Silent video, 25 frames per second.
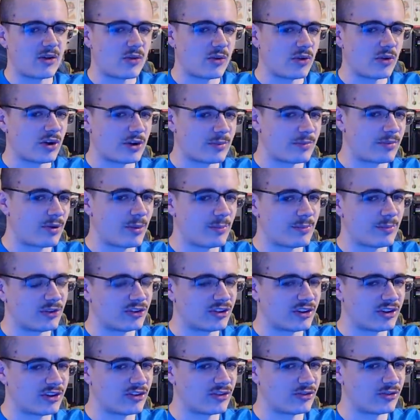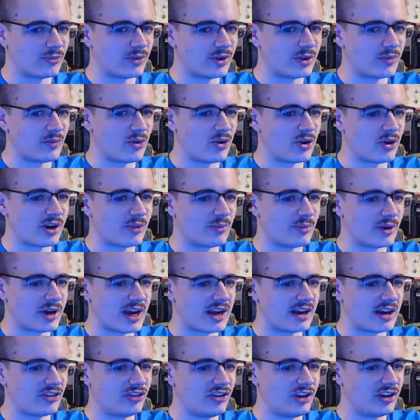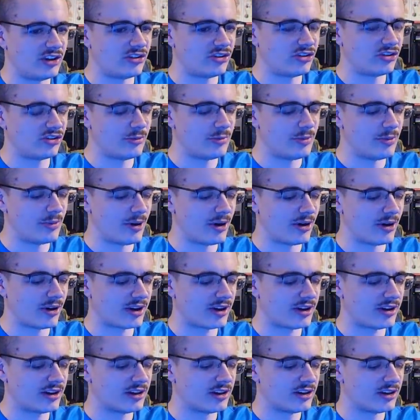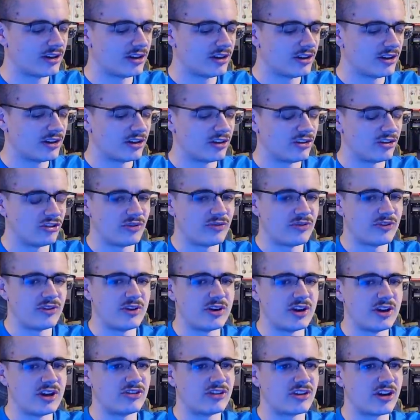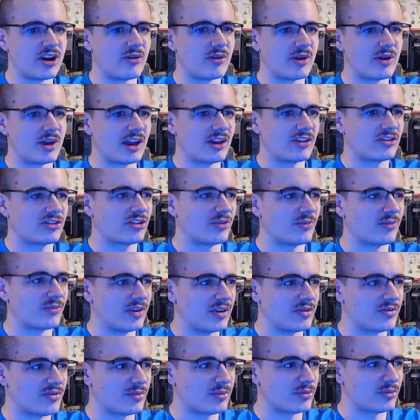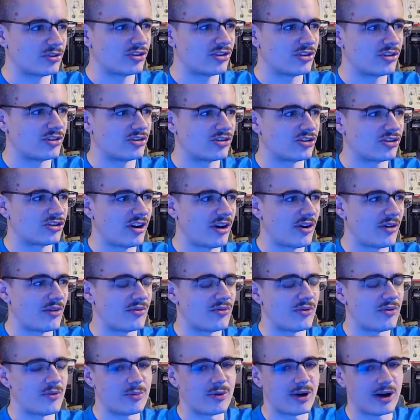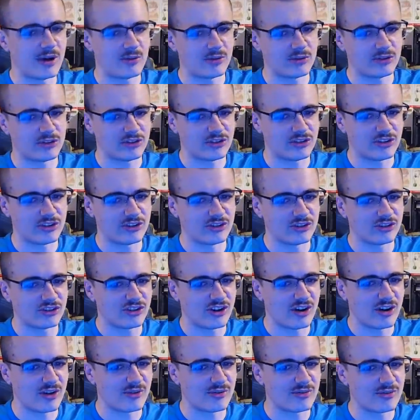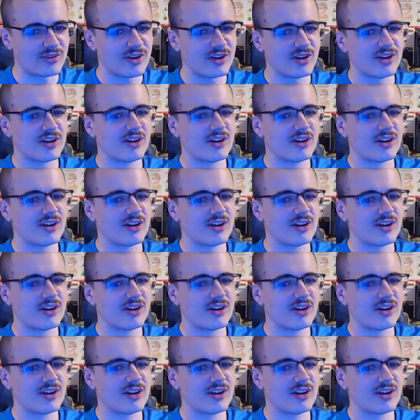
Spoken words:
Although the problem is that doesn't really work in reality in a supermarket, because if you need to go and get something from a certain shelf or browse a certain shelf,